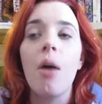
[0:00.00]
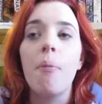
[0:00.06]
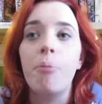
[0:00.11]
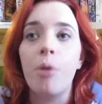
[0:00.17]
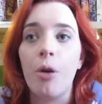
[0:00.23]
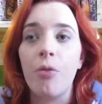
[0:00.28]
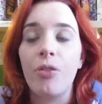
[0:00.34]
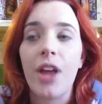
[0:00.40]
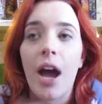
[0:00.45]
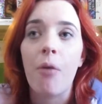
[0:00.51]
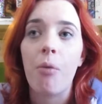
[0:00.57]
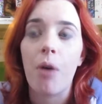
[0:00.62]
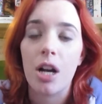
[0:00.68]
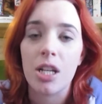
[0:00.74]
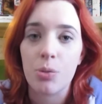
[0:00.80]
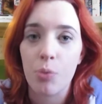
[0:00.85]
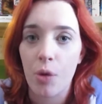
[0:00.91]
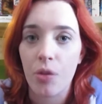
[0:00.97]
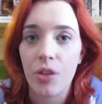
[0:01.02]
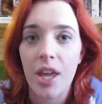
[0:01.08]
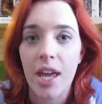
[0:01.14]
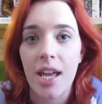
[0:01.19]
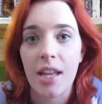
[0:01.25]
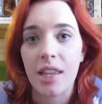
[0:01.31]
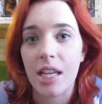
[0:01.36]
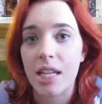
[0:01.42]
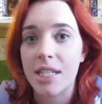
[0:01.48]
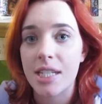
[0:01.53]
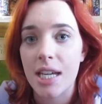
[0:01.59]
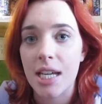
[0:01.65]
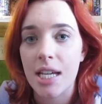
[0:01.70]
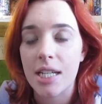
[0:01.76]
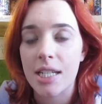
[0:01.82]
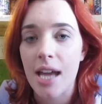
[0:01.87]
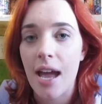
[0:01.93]
but that was one thing that
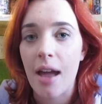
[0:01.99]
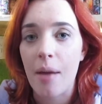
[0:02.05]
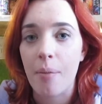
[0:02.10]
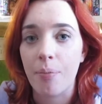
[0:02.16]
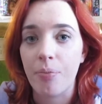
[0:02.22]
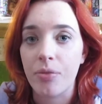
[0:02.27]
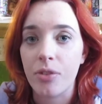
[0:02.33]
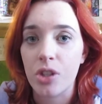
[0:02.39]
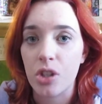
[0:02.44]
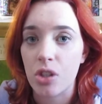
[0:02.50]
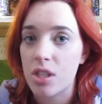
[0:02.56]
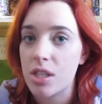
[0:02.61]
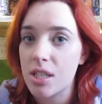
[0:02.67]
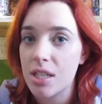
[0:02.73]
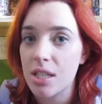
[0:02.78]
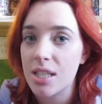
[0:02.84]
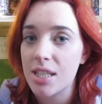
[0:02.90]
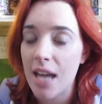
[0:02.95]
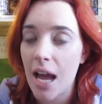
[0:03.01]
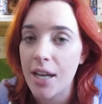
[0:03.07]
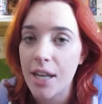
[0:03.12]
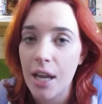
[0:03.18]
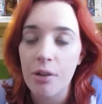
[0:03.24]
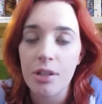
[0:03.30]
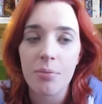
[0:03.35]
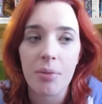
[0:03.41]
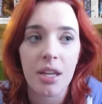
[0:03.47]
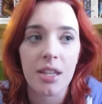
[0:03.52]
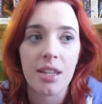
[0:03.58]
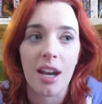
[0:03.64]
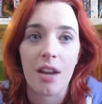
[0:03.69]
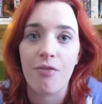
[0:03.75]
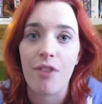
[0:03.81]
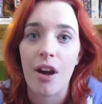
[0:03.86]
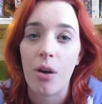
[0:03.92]
did um, just stand out to me
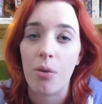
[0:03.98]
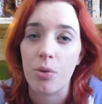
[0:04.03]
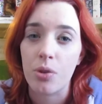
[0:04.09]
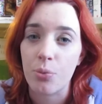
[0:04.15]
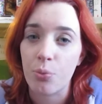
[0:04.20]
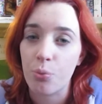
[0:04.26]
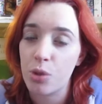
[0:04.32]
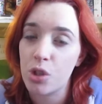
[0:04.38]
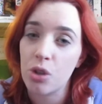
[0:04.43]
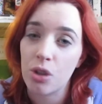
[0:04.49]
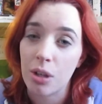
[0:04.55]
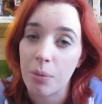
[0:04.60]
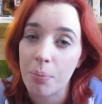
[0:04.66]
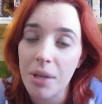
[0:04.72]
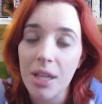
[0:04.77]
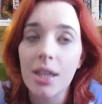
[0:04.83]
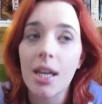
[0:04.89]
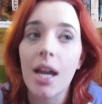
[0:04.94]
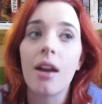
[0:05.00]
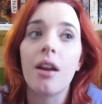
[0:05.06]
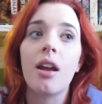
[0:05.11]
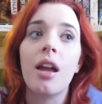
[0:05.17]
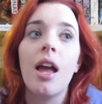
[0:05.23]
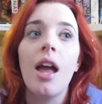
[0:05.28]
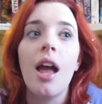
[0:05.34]
that I felt shouldn't be there.